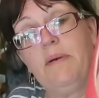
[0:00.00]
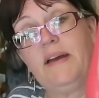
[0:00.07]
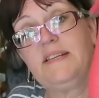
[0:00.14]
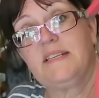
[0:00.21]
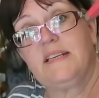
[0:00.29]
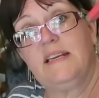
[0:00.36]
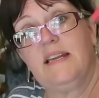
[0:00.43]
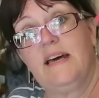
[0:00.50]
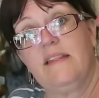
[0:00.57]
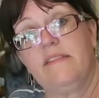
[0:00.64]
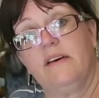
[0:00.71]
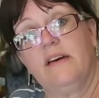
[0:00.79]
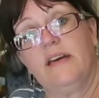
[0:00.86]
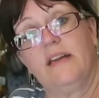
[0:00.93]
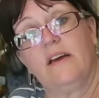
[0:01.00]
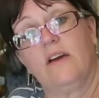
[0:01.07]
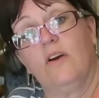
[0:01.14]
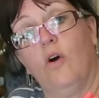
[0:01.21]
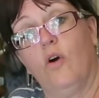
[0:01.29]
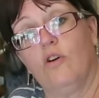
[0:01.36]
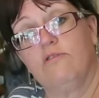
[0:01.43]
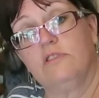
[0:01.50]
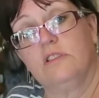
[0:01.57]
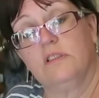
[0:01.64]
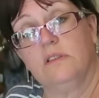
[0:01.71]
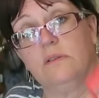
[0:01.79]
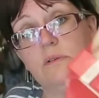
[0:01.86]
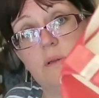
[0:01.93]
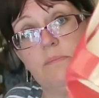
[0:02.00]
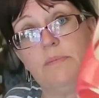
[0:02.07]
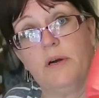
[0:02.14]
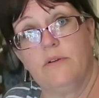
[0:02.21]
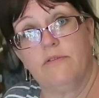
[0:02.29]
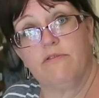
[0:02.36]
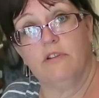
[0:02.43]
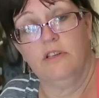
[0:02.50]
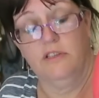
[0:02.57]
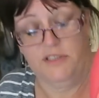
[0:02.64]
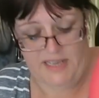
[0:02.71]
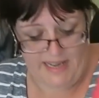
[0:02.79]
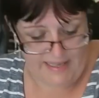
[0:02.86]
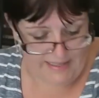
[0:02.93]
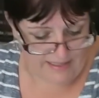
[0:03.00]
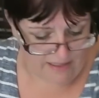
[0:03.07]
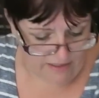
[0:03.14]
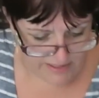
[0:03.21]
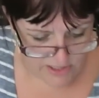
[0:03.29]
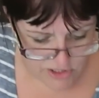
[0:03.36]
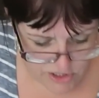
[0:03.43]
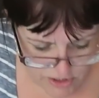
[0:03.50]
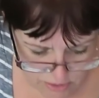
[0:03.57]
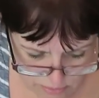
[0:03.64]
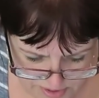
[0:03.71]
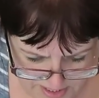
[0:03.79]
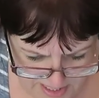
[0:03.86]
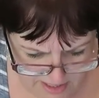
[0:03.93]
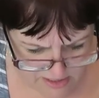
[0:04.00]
patent leather in a coral with a bow front, Anne Klein shoes. They